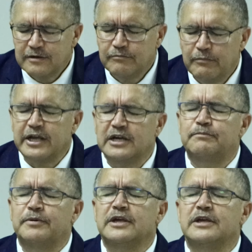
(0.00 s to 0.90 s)
May it
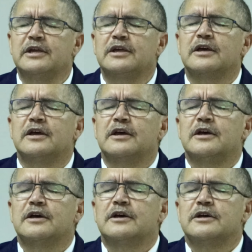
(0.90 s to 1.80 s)
be
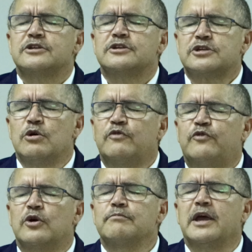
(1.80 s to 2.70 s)
so
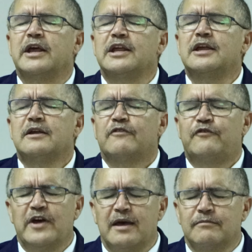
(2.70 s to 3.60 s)
for many
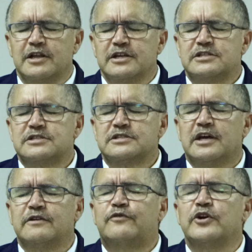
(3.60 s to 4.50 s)
families
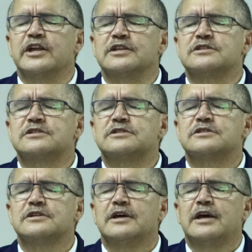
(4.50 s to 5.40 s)
and
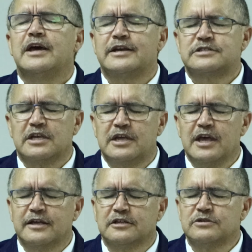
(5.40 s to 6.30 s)
friends as they
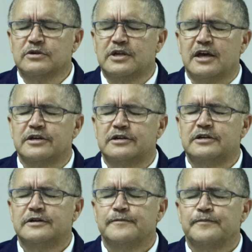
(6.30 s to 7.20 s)
gather together
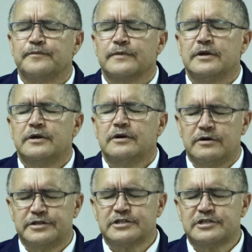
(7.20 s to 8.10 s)

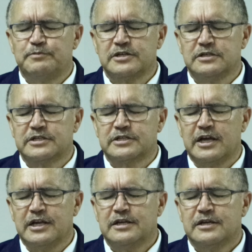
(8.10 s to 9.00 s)
on this special
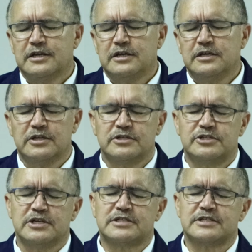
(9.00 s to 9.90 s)
day, in
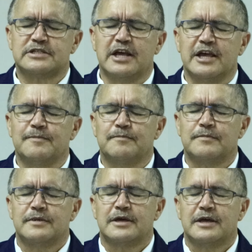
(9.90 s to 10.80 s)
Jesus' name.
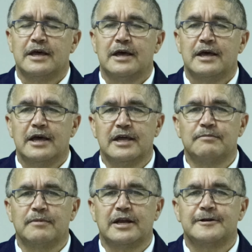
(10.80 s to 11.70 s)

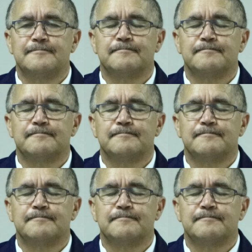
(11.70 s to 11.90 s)
Amen.